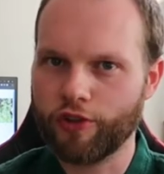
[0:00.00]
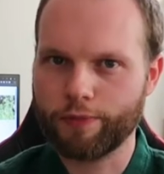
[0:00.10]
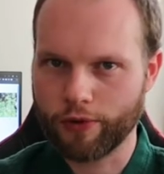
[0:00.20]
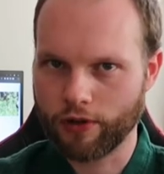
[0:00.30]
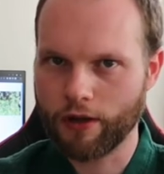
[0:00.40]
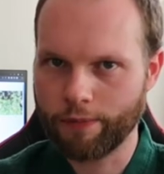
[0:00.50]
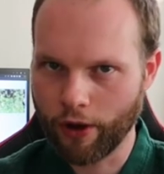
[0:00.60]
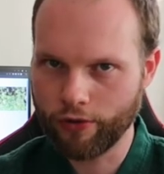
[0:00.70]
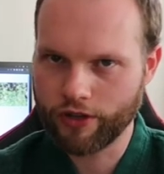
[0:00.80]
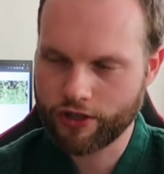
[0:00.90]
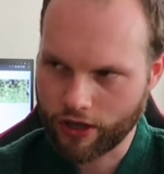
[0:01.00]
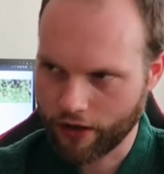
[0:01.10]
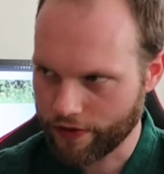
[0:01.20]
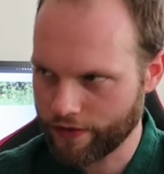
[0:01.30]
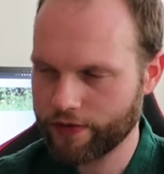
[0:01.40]
multiple
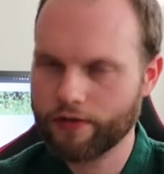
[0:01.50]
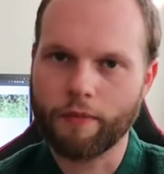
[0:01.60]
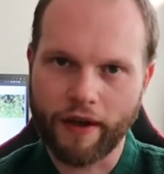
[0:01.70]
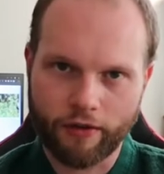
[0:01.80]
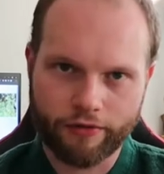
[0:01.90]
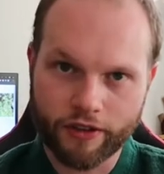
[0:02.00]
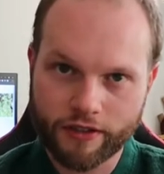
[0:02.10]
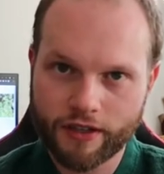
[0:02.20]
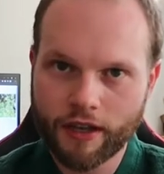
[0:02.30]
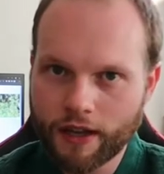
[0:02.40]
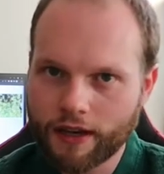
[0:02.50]
opponents on the battlefield.